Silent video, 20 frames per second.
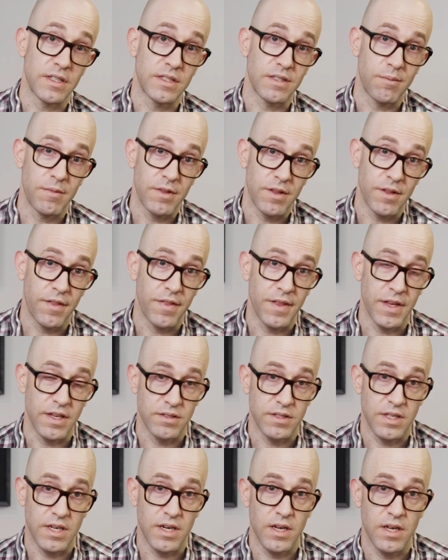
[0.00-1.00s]
some of the
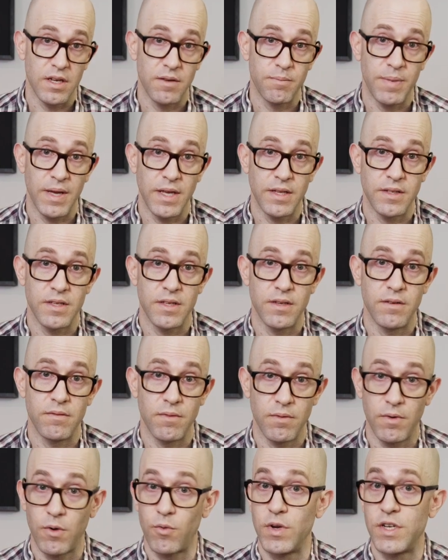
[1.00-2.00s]
things that I painted
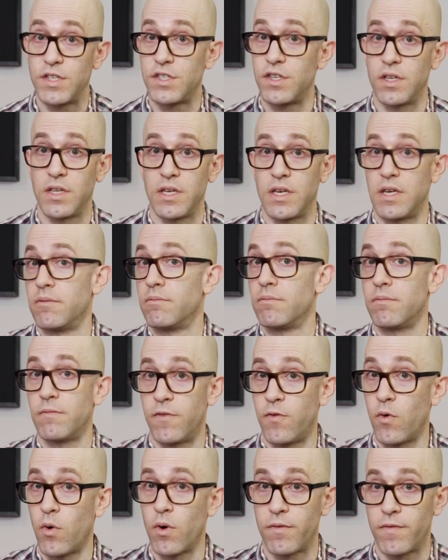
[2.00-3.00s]
originally
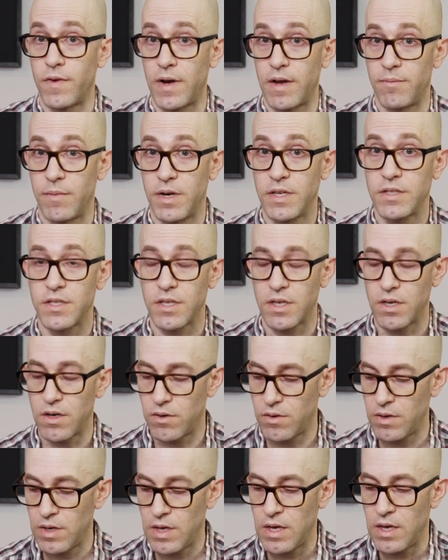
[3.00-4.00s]
4 or 5 months
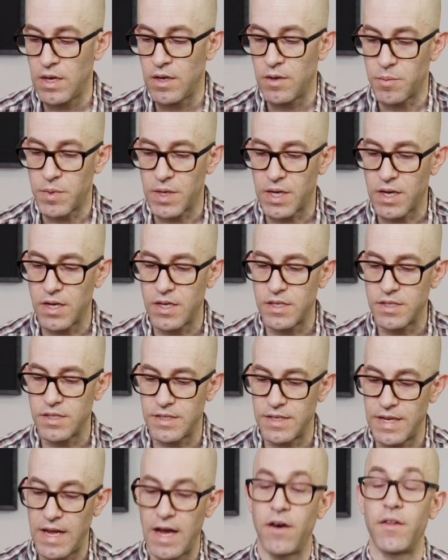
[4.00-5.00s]
ago, because
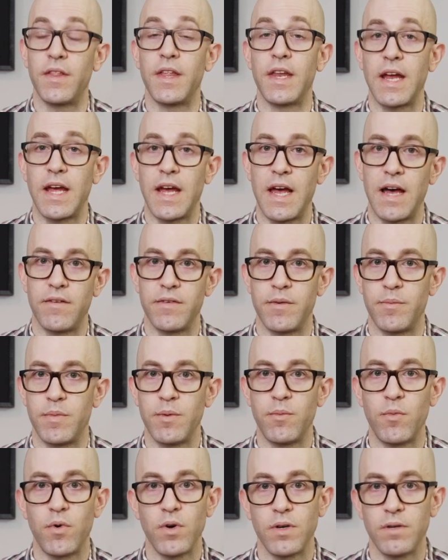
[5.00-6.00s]
now that I have a
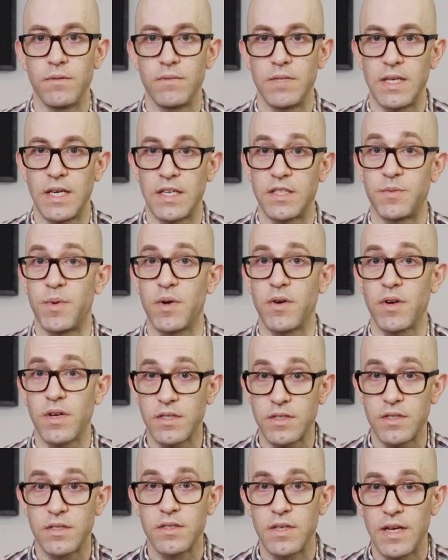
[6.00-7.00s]
bit more
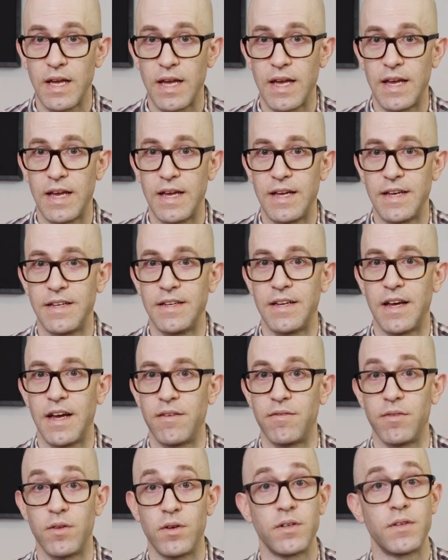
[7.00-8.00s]
experience and
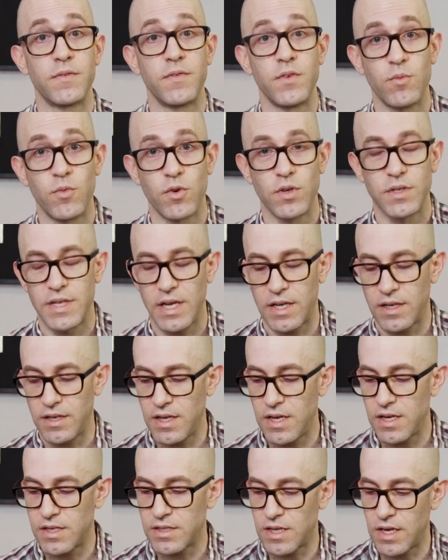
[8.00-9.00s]
I've learned a few more
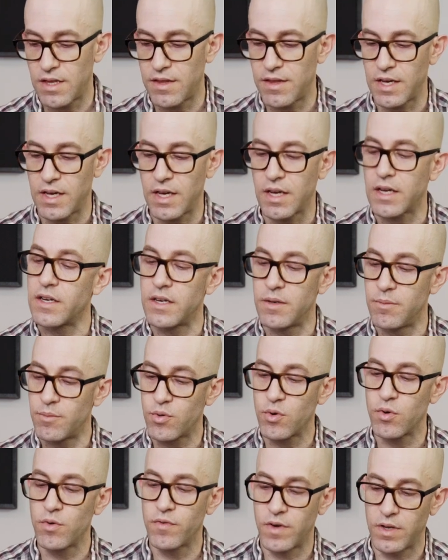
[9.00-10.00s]
techniques, I think I could
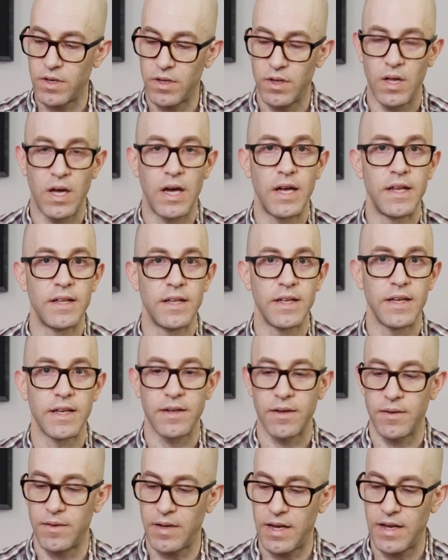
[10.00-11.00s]
improve on a lot.
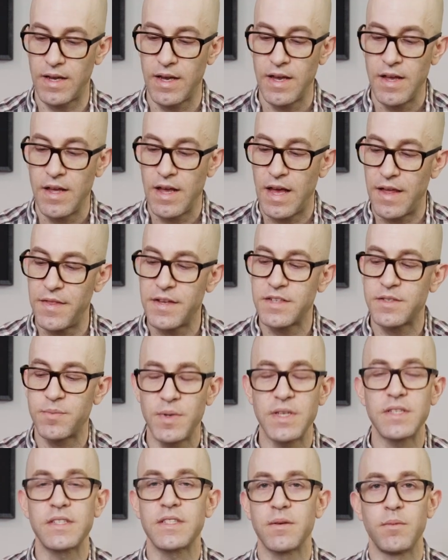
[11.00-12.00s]
And there's
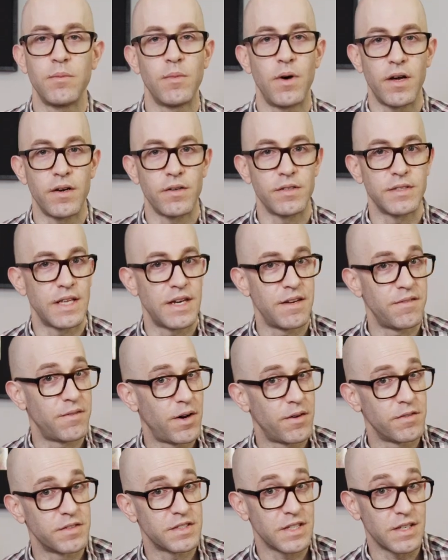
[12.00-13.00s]
been some models that I've
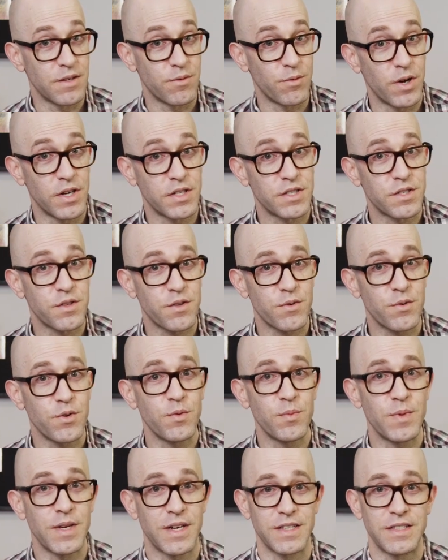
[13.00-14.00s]
obviously rushed through
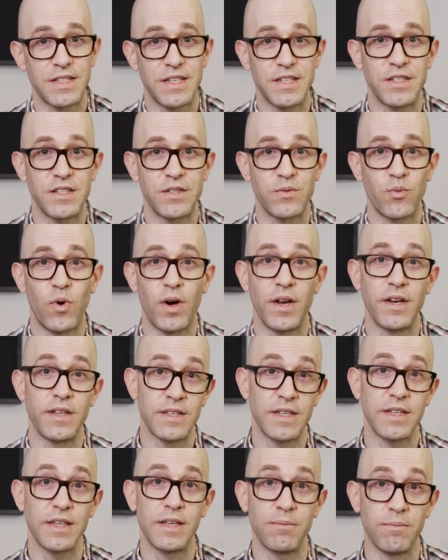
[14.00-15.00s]
because I just wanted
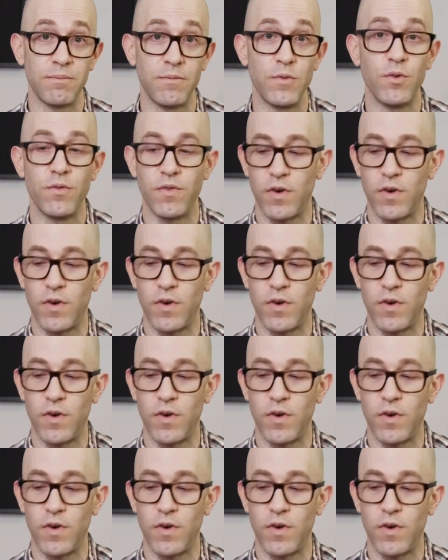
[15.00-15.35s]
to move